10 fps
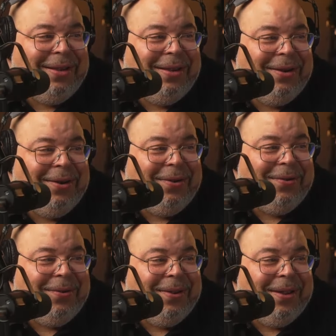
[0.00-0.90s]
You
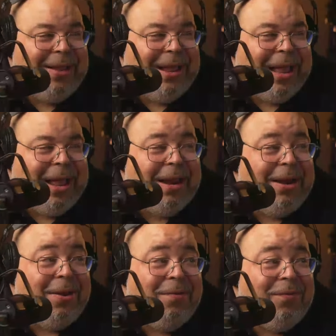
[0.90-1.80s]
know, I, I
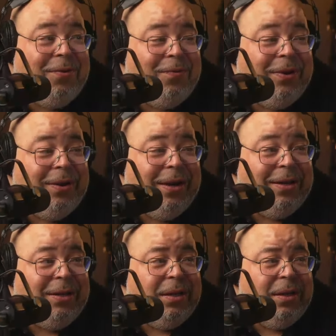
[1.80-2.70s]
love Unreal
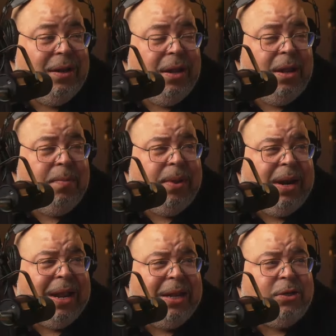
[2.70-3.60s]
Engine. But
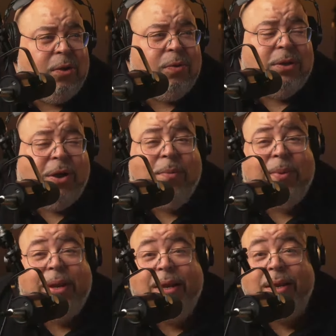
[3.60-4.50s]
like I told y'all,
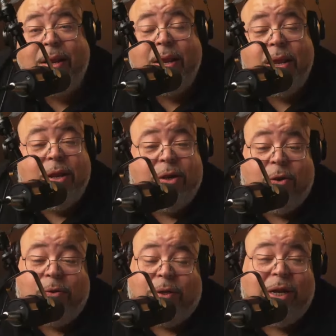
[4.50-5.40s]
man,
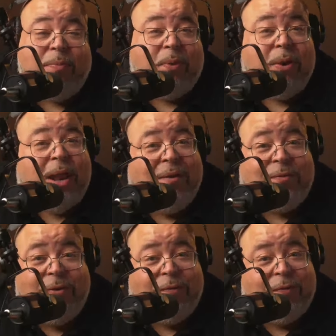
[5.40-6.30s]
don't sleep on
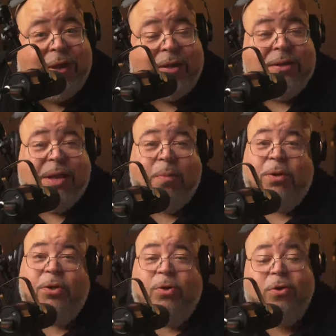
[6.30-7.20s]
After Effects. I'm going
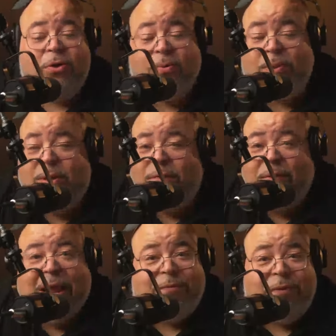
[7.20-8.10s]
to show you some stuff
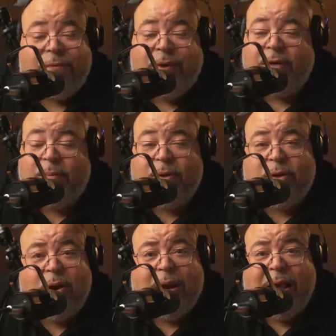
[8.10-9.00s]
in After Effects. I'm going to
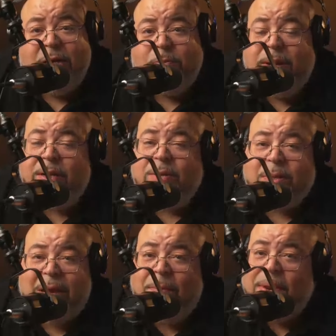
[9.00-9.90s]
start kind of spending
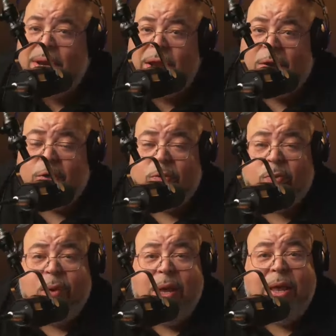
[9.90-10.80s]
some time in there
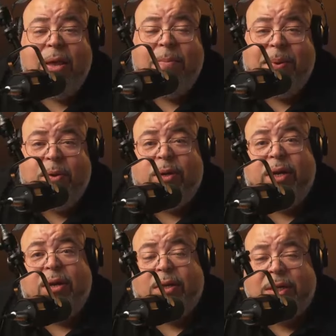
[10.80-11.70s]
too,
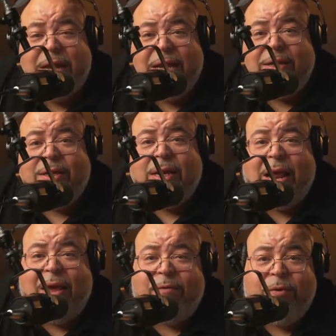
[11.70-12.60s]
building sets in
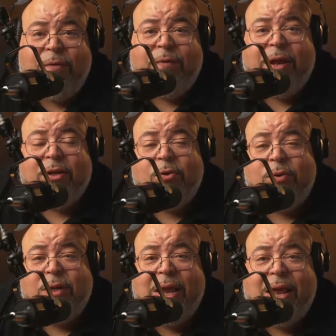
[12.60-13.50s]
After Effects
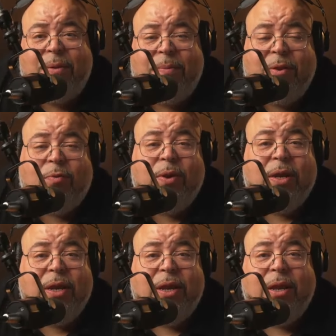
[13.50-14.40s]
using Element
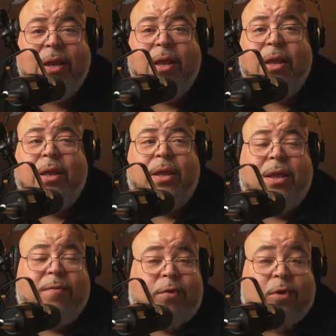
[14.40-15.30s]
3D.
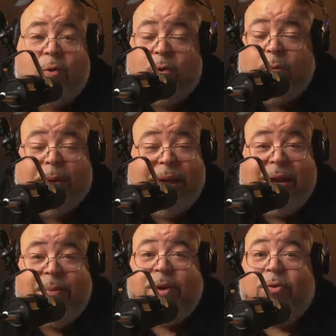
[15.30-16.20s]
If you don't know
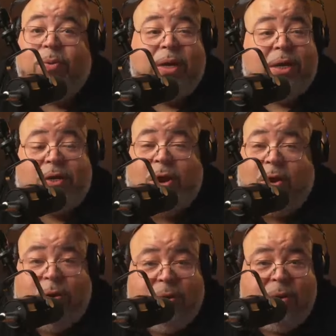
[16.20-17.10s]
about Element 3D,
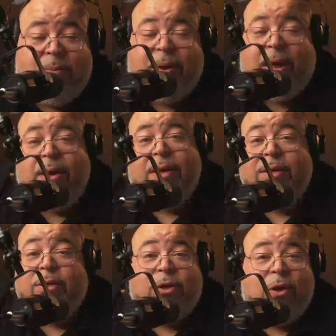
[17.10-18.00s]
start learning about it.
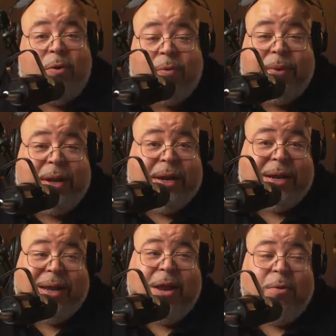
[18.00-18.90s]
It's dope, man.
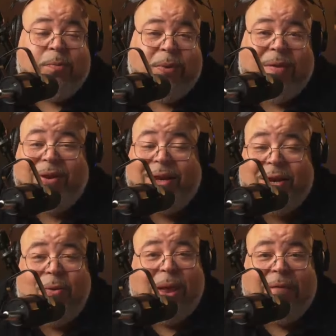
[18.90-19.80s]
It can help you.
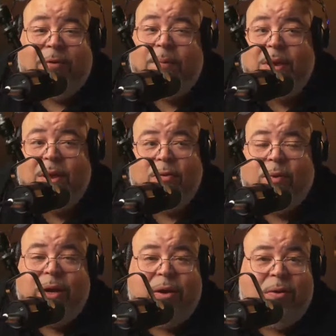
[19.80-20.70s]
Everything don't have to be
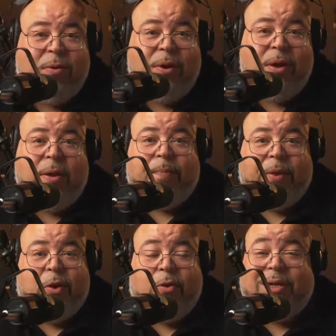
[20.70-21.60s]
Unreal.
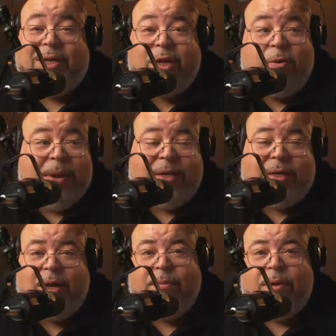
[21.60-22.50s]
And you can still make
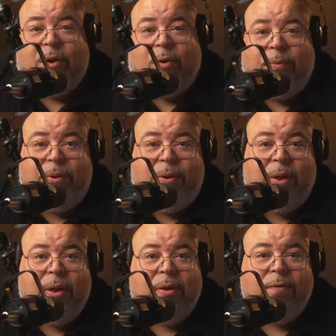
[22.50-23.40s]
something dope.
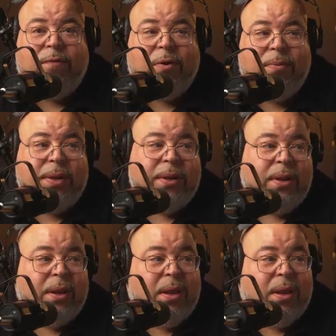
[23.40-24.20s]
You feel me?